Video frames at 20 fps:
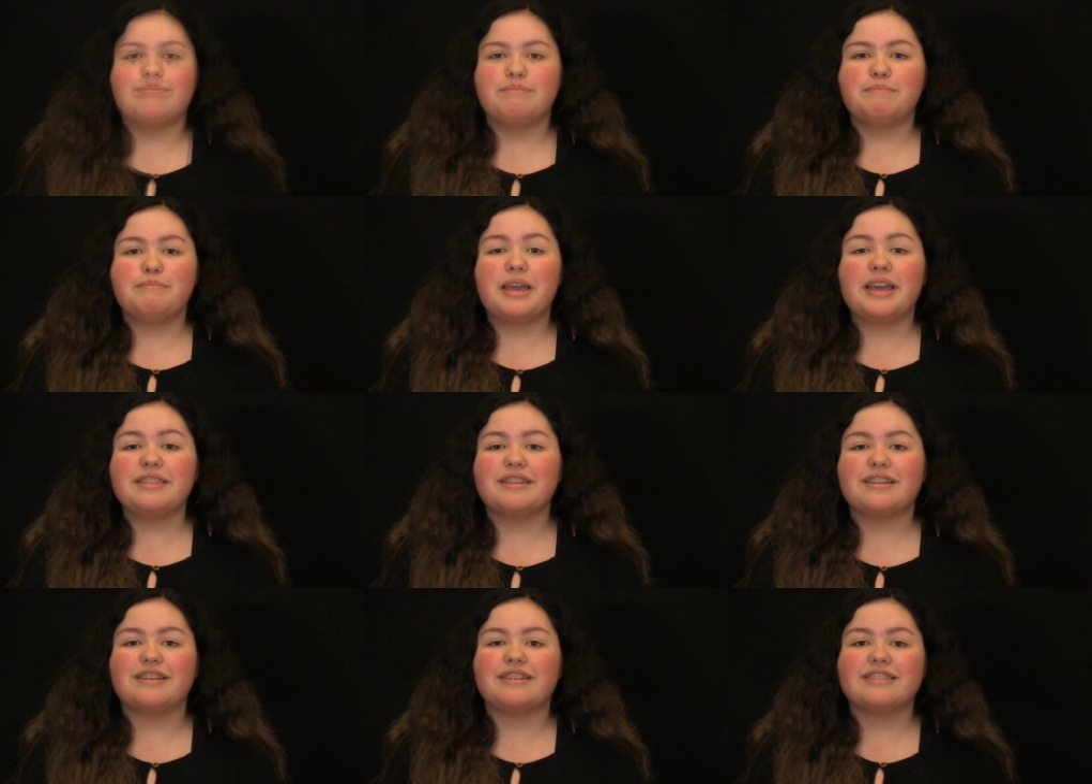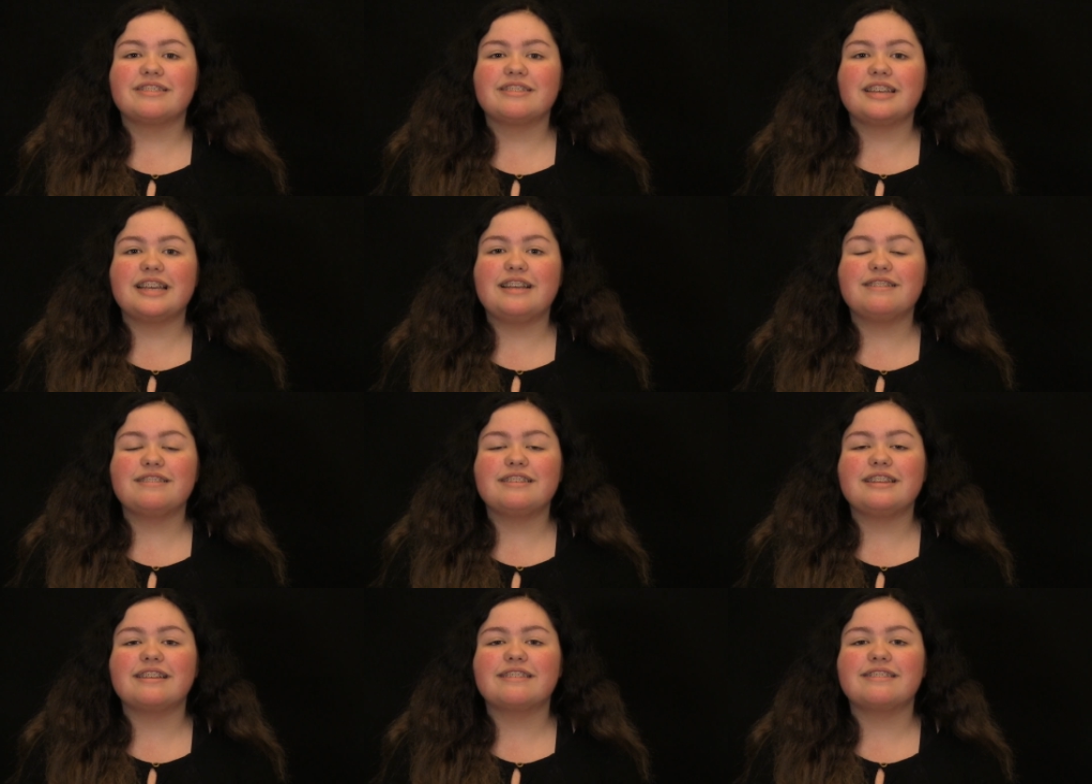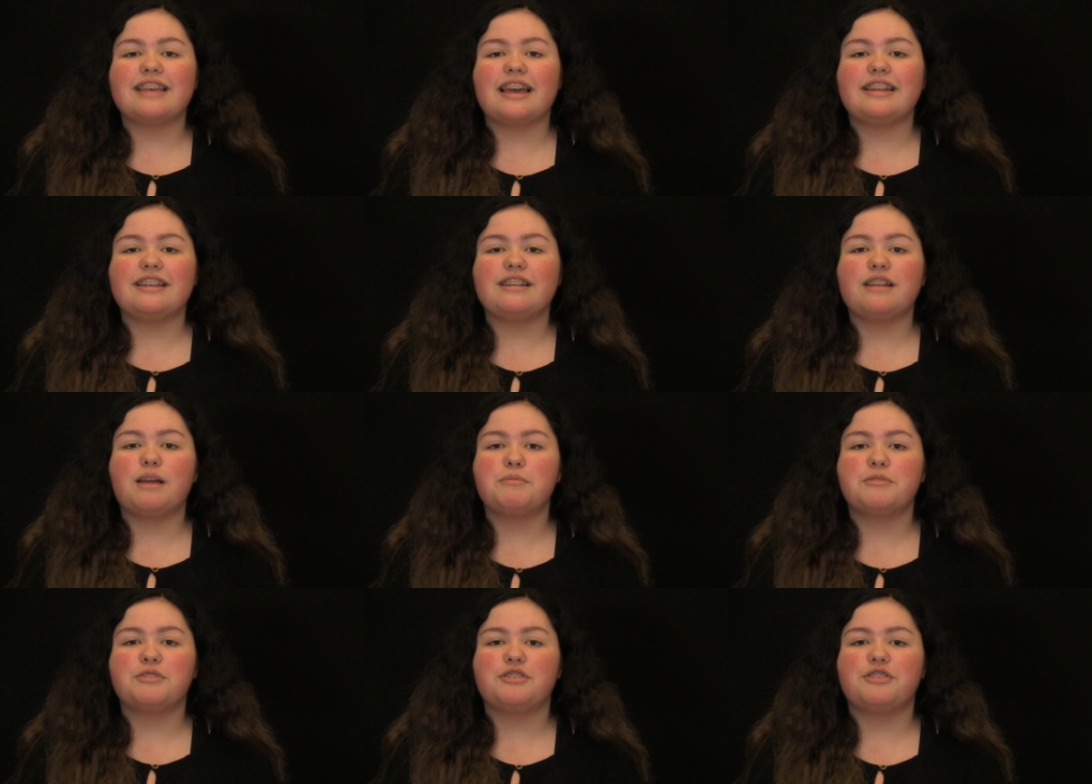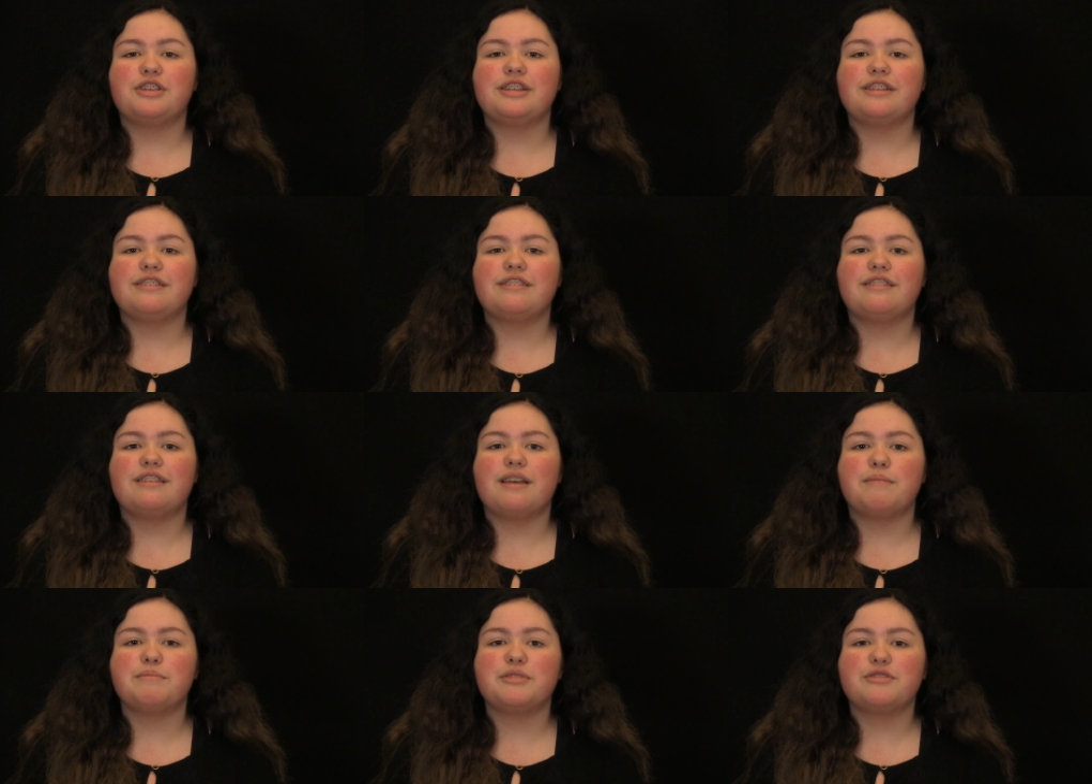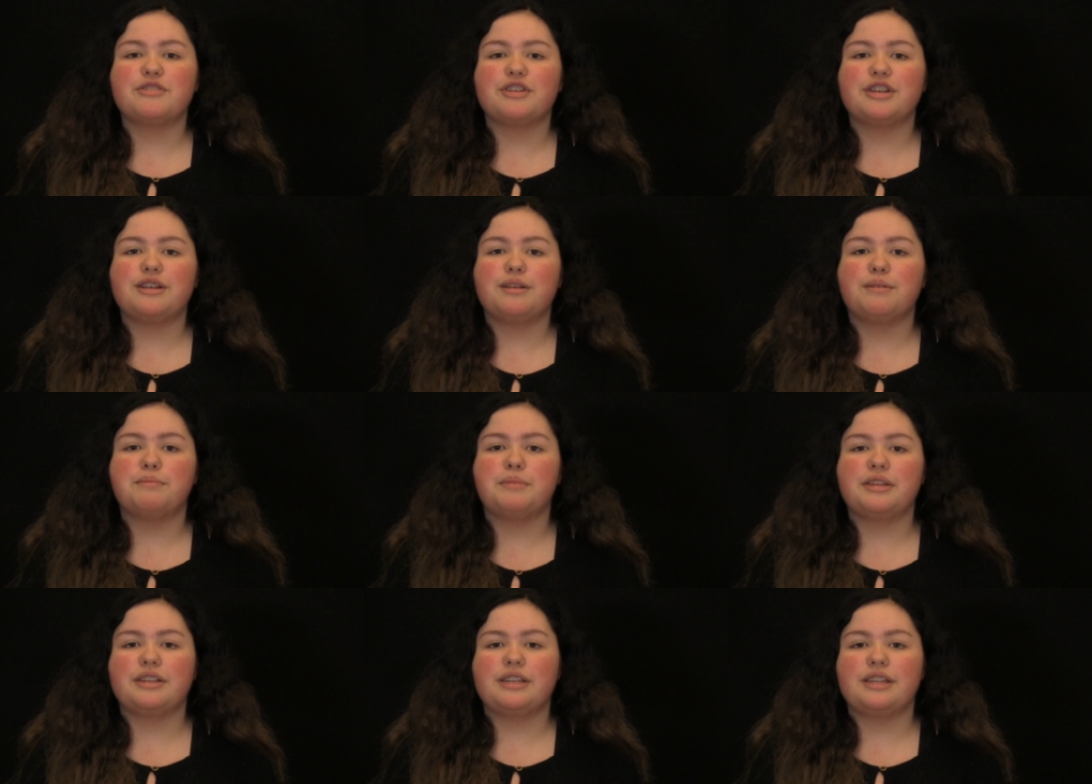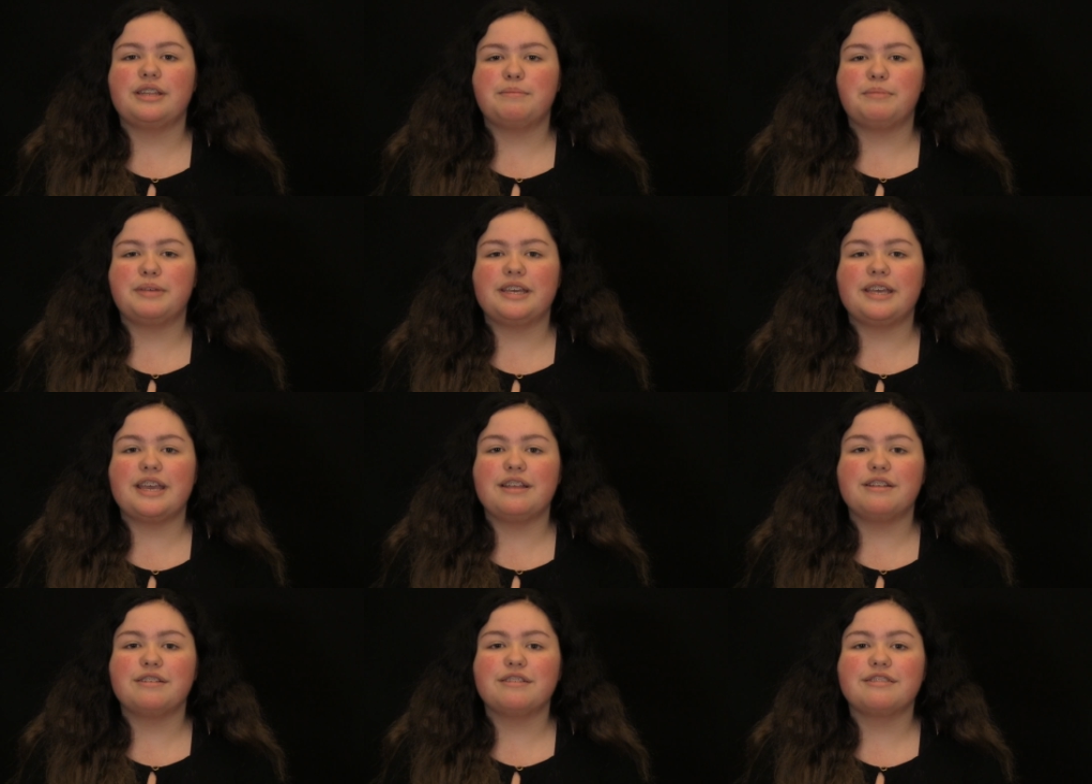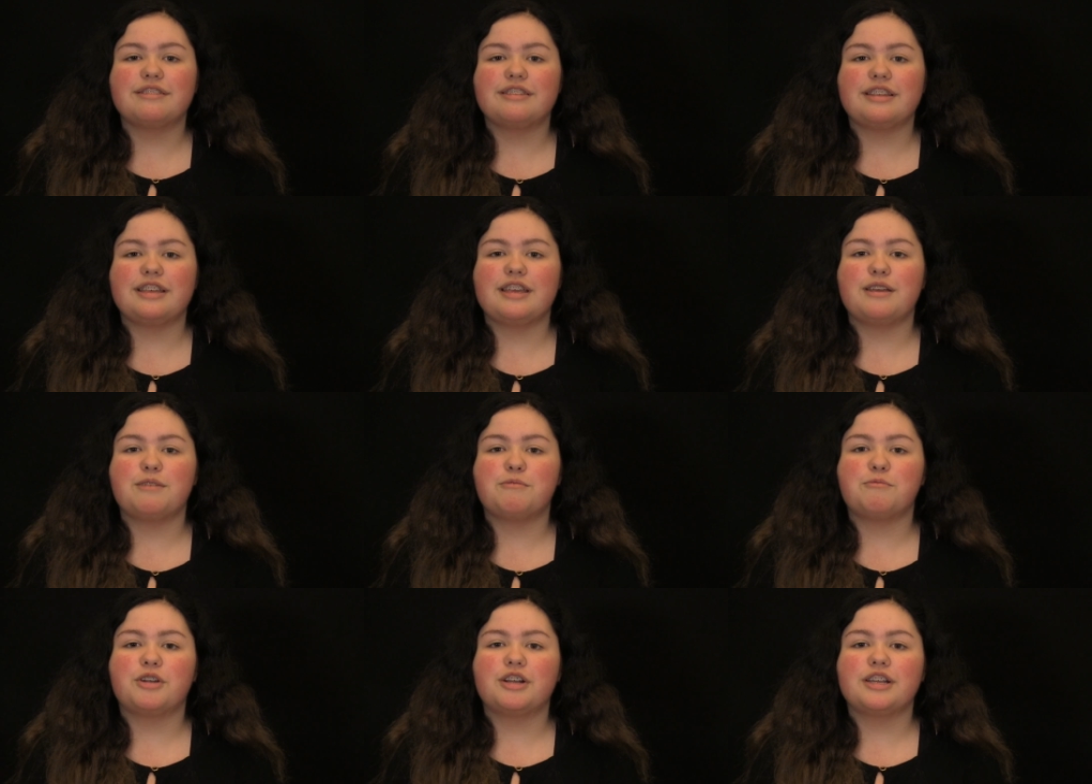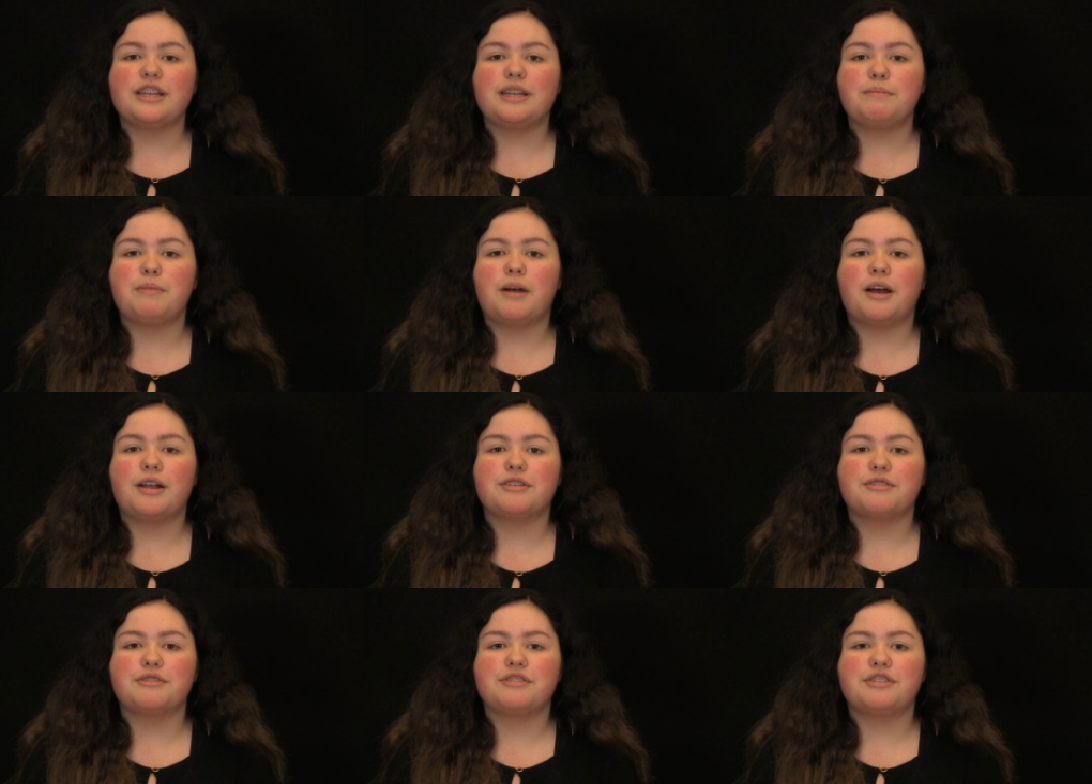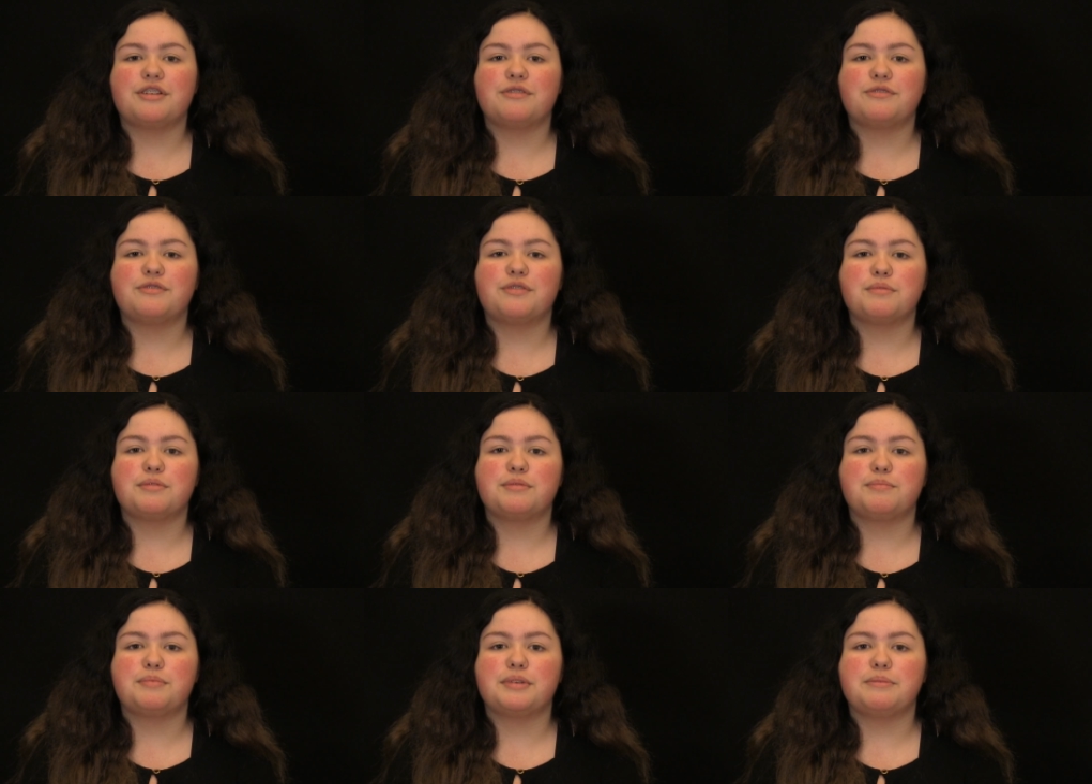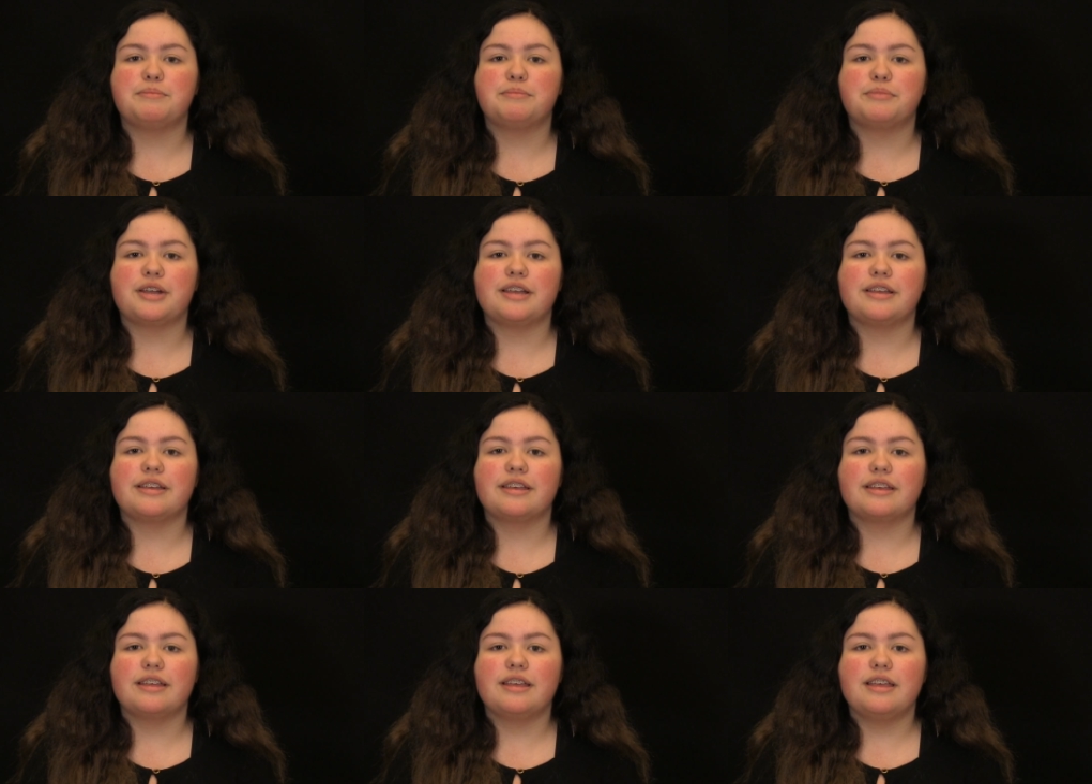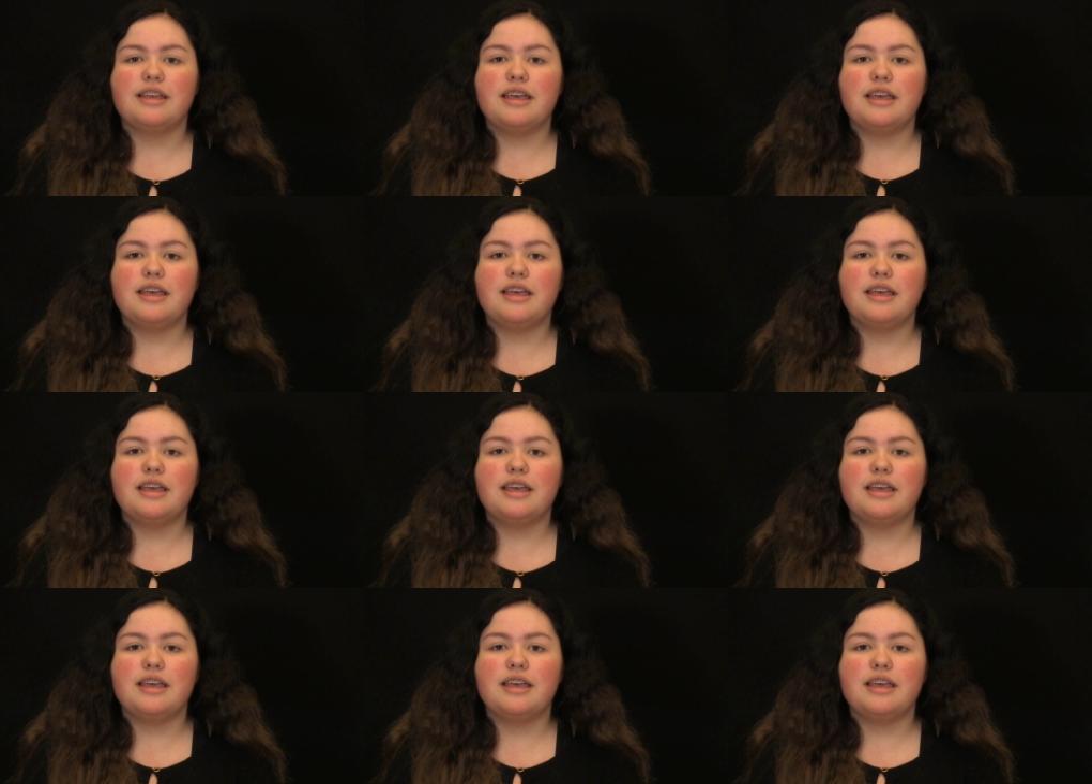Panthers, here's an exciting opportunity to demonstrate your ability to be in your seat and working upon your return from spring break.